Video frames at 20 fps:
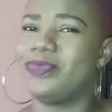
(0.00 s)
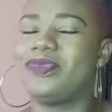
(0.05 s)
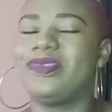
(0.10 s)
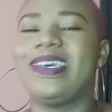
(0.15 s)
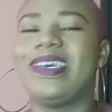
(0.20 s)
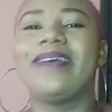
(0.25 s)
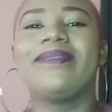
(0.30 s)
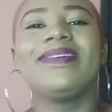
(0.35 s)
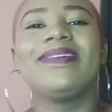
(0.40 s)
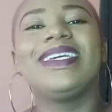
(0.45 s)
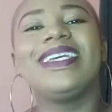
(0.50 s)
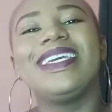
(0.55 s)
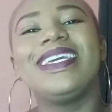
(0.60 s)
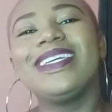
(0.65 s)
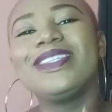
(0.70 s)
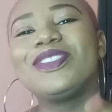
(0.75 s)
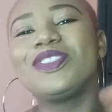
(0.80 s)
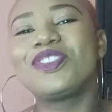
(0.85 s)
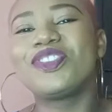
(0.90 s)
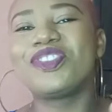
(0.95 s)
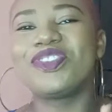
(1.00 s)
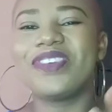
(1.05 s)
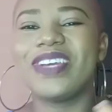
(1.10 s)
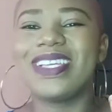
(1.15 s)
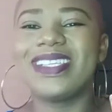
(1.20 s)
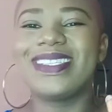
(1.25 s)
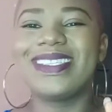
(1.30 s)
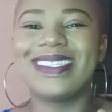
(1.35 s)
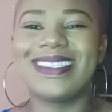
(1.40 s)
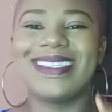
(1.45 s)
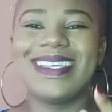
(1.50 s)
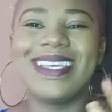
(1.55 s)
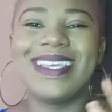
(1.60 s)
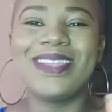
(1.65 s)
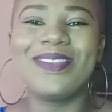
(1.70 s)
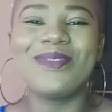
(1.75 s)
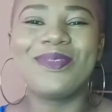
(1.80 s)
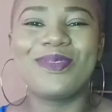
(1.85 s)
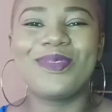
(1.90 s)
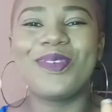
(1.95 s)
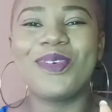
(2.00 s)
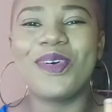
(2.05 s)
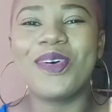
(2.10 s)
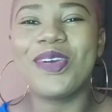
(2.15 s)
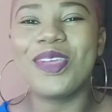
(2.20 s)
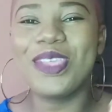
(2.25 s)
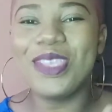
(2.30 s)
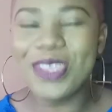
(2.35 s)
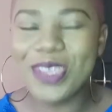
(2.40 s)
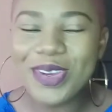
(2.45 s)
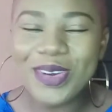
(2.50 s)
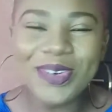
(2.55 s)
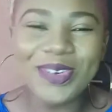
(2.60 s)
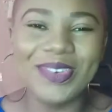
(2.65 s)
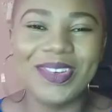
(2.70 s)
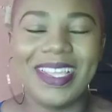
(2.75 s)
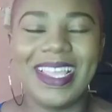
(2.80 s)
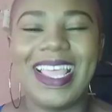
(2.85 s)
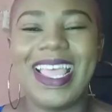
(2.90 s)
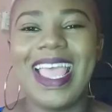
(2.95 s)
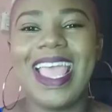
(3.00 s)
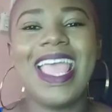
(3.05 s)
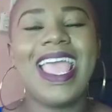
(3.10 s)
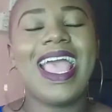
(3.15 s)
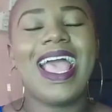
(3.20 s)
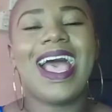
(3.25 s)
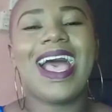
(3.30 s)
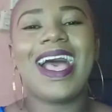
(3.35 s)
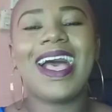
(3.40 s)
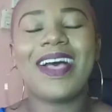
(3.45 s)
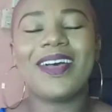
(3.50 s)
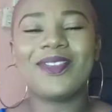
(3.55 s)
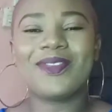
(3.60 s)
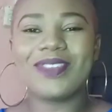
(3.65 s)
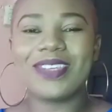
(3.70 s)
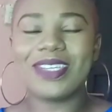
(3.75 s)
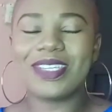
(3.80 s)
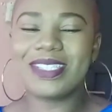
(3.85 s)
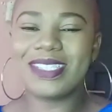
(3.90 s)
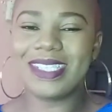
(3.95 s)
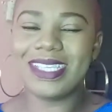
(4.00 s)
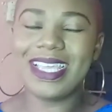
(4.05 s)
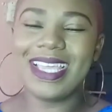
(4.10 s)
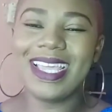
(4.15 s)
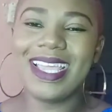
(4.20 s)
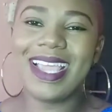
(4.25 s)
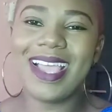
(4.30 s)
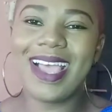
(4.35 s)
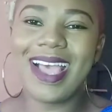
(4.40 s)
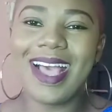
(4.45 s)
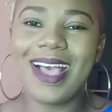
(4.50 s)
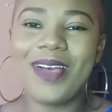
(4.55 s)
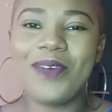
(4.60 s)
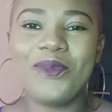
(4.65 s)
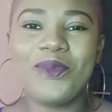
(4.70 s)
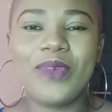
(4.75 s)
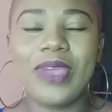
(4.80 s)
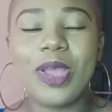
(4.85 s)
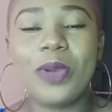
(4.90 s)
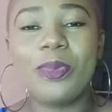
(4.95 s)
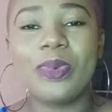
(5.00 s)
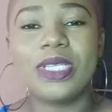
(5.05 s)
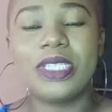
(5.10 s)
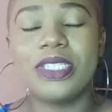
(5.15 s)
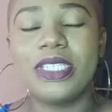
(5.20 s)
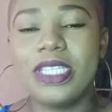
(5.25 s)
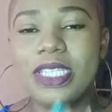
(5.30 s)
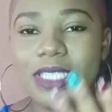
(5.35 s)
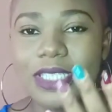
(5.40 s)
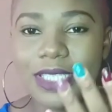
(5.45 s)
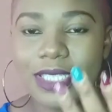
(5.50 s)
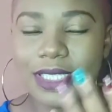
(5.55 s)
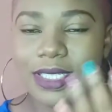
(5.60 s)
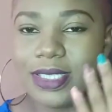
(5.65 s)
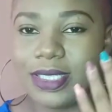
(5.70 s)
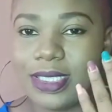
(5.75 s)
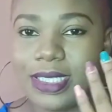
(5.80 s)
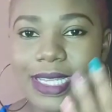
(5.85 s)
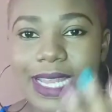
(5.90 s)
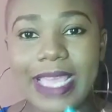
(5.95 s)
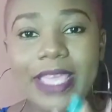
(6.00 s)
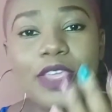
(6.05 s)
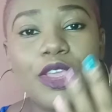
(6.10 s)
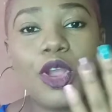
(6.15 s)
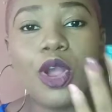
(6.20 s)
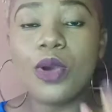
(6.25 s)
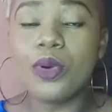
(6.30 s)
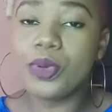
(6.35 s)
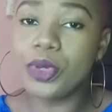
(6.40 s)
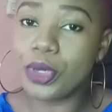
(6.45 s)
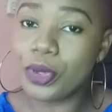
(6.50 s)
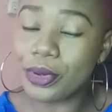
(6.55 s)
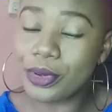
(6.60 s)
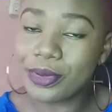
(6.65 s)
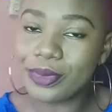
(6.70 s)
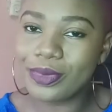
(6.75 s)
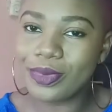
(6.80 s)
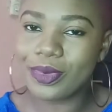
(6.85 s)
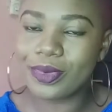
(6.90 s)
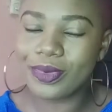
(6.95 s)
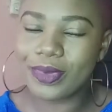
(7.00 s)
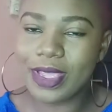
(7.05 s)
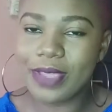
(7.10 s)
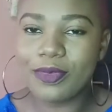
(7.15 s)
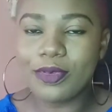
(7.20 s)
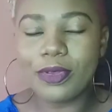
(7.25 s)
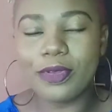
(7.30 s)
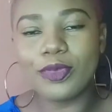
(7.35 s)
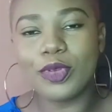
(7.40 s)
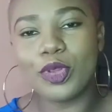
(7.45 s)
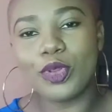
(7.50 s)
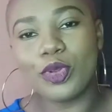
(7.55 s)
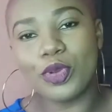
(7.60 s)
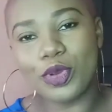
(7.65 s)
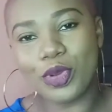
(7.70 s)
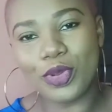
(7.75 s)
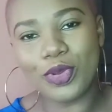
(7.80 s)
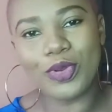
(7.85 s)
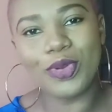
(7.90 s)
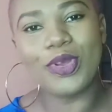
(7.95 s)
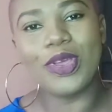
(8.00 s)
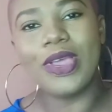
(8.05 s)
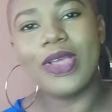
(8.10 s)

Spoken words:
very interesting for you. We're opportune to, like you all know. If you don't know,